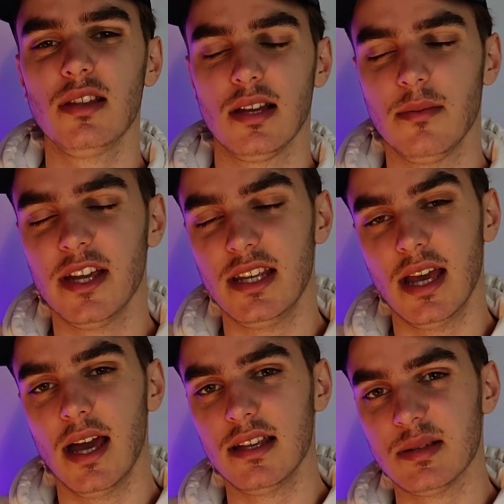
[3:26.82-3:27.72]
like about
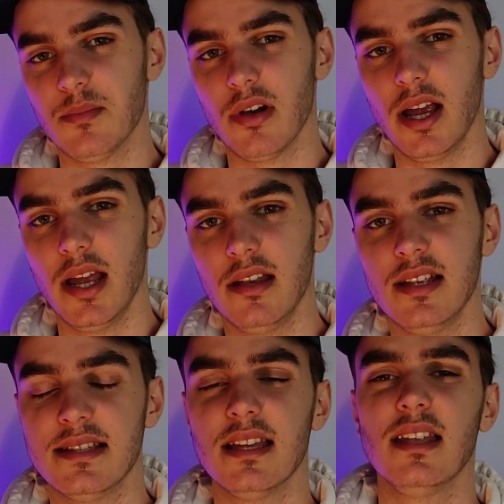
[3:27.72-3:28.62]
GAN as a brand
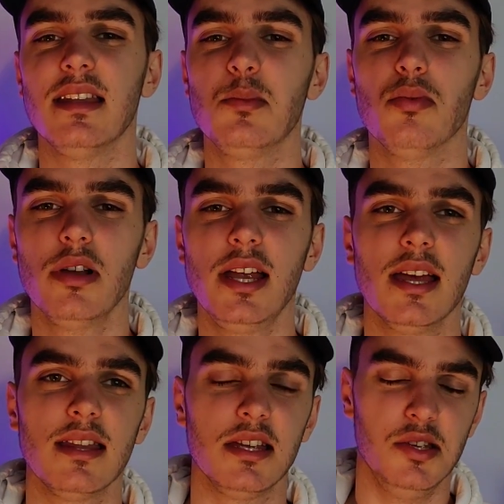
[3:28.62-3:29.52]
is that they bring
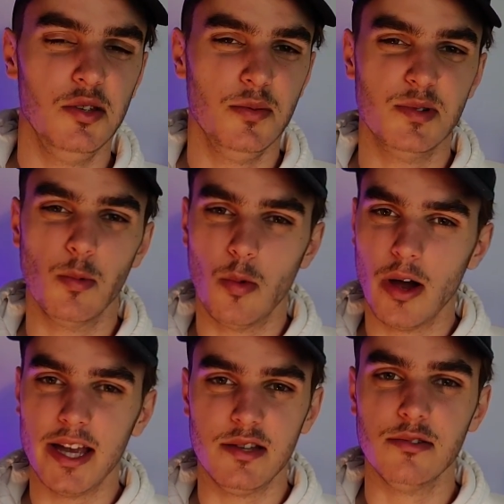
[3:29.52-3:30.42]
out their cubes
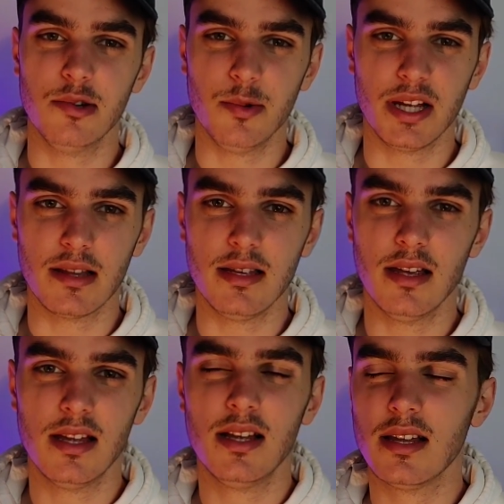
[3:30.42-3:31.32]
way too quickly.
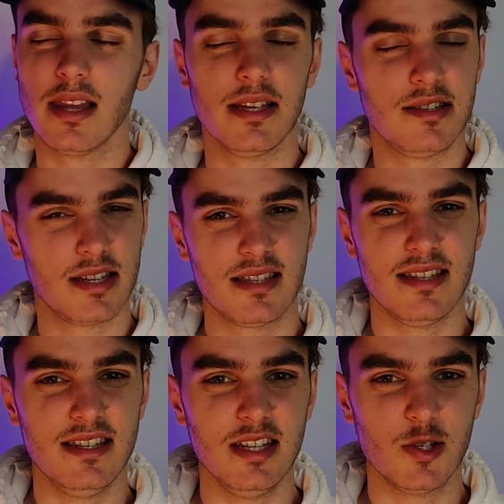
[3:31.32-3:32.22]
Like just
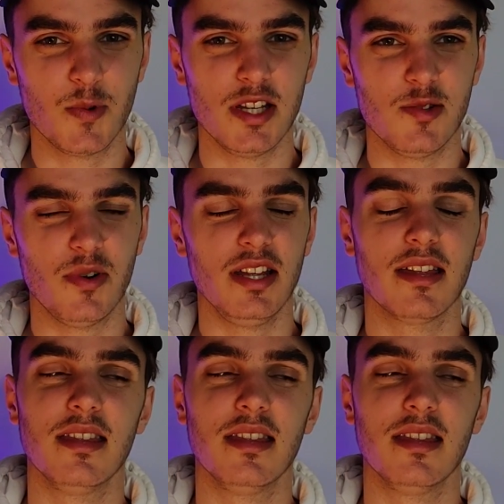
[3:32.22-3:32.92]
this year, 2020, I